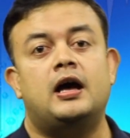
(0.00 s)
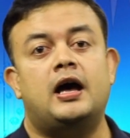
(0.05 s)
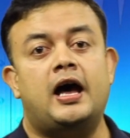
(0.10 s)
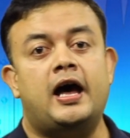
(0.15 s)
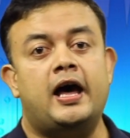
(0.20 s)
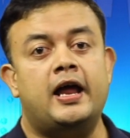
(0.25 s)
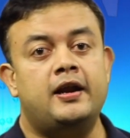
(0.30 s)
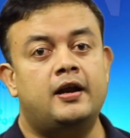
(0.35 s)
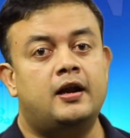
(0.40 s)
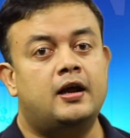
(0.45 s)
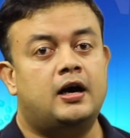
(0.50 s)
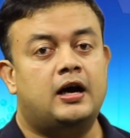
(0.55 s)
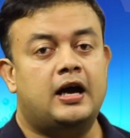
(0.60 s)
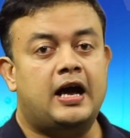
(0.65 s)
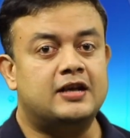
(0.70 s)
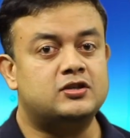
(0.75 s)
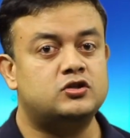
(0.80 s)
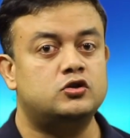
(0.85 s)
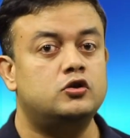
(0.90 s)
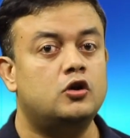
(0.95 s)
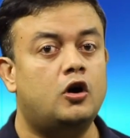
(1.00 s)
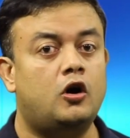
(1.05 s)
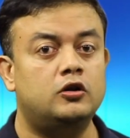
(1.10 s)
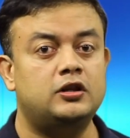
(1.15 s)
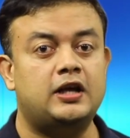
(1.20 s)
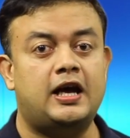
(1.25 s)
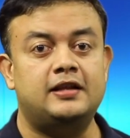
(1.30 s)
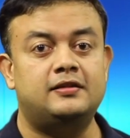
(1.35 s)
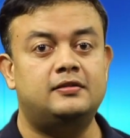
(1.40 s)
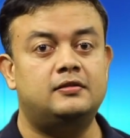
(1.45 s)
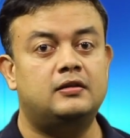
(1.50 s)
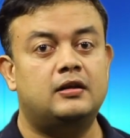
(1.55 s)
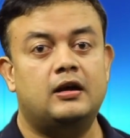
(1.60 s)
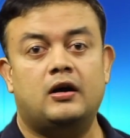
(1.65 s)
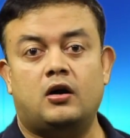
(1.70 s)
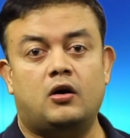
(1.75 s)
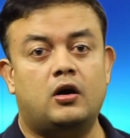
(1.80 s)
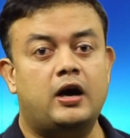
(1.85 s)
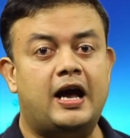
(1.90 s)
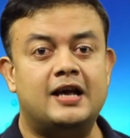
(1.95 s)
and uh, as you know that
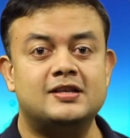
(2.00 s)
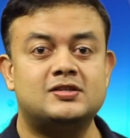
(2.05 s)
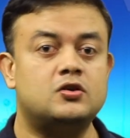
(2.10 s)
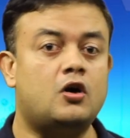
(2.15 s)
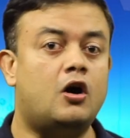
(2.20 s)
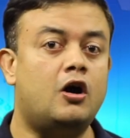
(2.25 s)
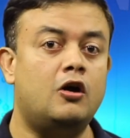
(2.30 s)
as